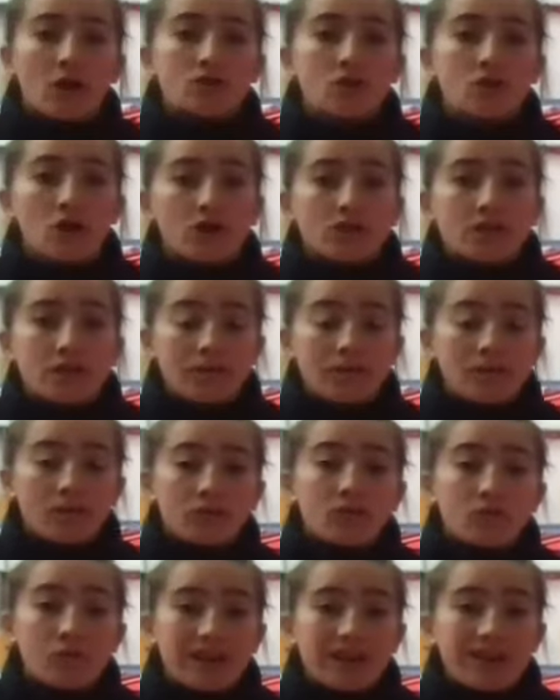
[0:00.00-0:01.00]
toes here. We
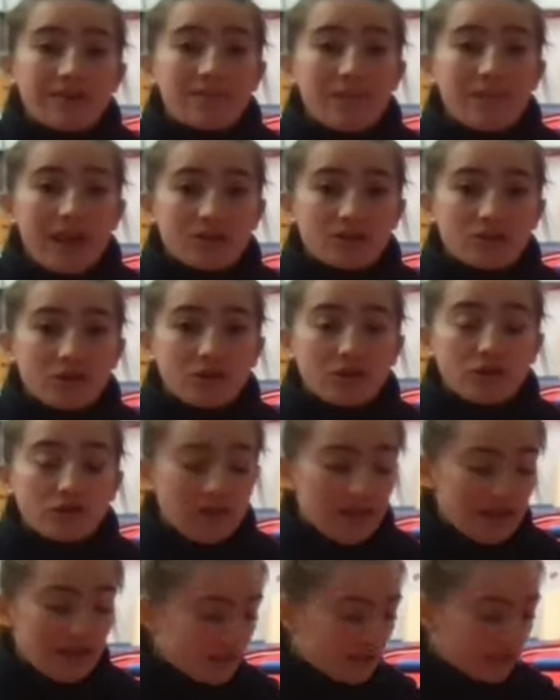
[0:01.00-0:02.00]
want to really flex those
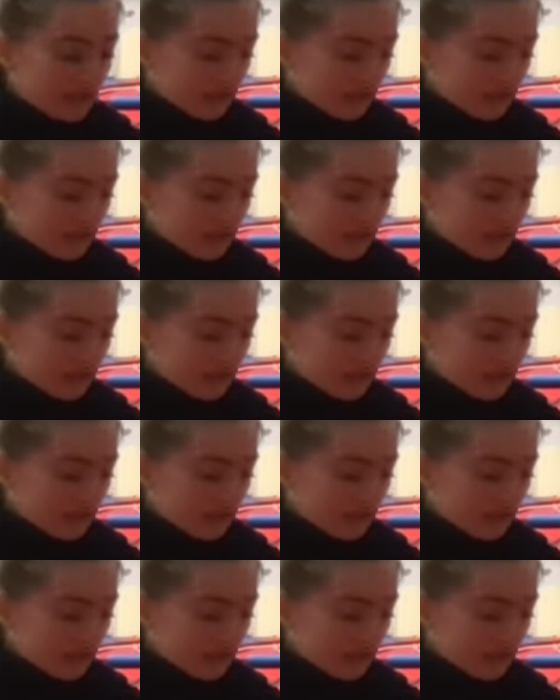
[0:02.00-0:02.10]
feet.